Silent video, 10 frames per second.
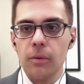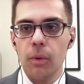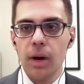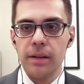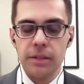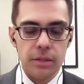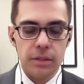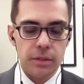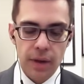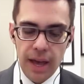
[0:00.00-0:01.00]
What
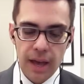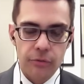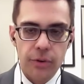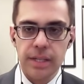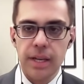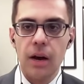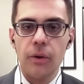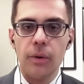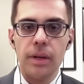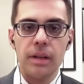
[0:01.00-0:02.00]
you have right
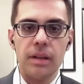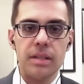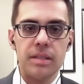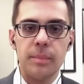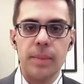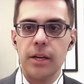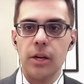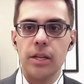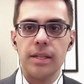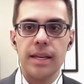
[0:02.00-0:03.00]
now is a
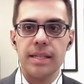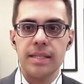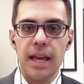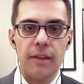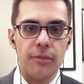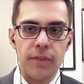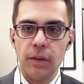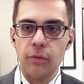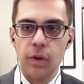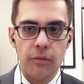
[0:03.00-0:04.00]
Pentagon that is
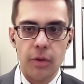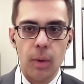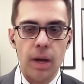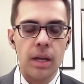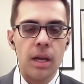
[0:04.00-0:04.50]
everything for everyone.